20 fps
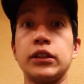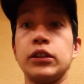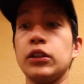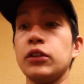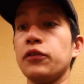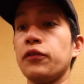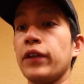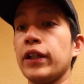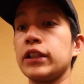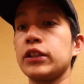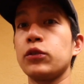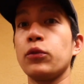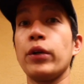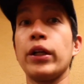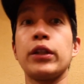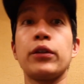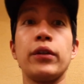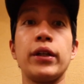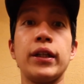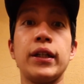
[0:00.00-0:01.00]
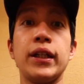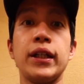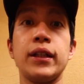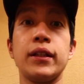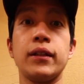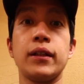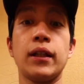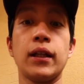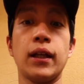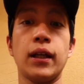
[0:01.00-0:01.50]
fixed way to eat it,
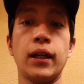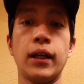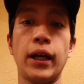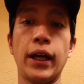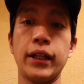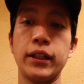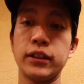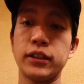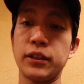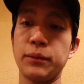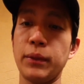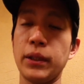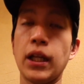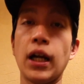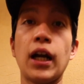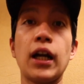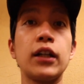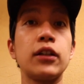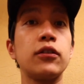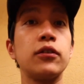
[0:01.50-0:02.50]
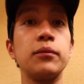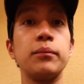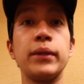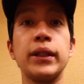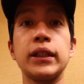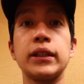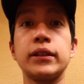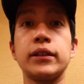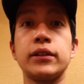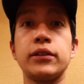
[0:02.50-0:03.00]
and it's a bit hard to
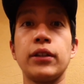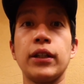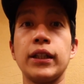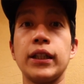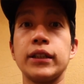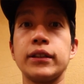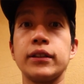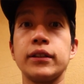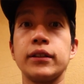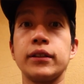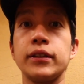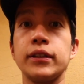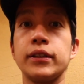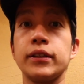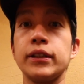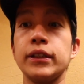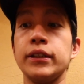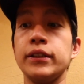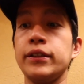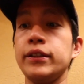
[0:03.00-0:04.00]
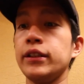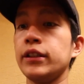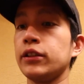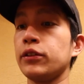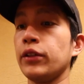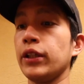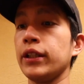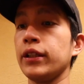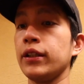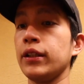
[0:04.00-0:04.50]
mix, so I guess it is
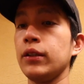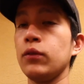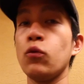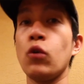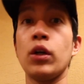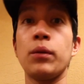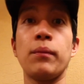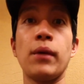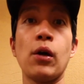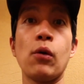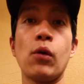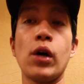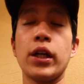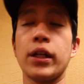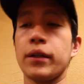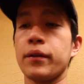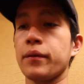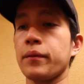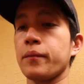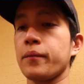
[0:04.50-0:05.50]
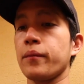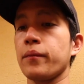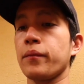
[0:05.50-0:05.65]
easier to eat it one by one.